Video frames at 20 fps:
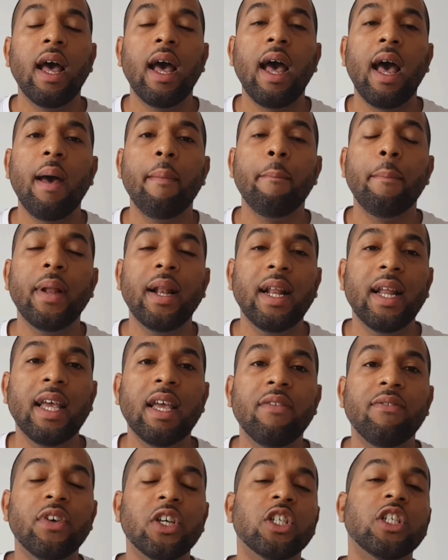And
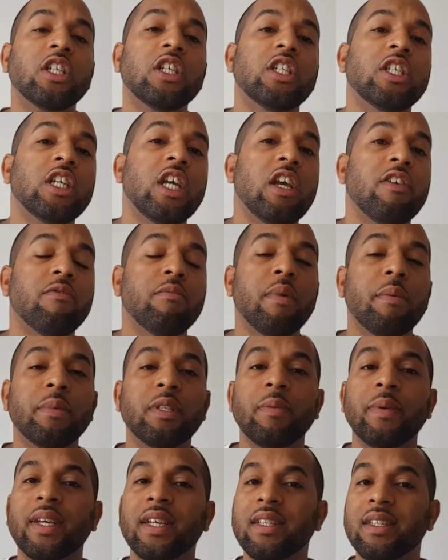believe, vision, achieve. Remember to
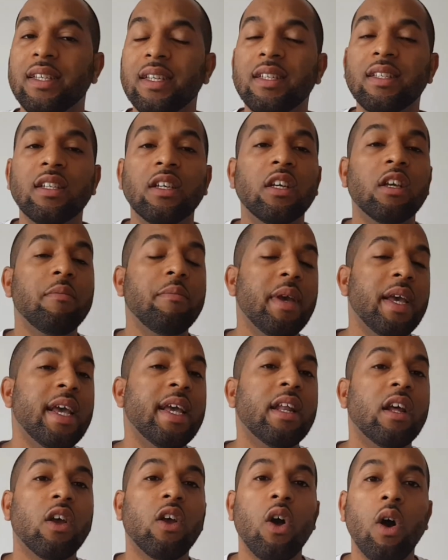be consistent, committed,
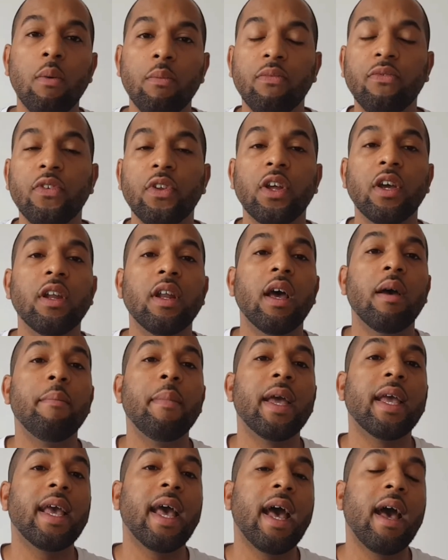and confident, and
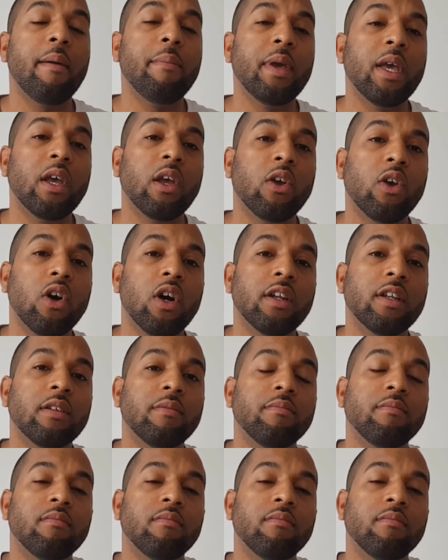make a habit in God.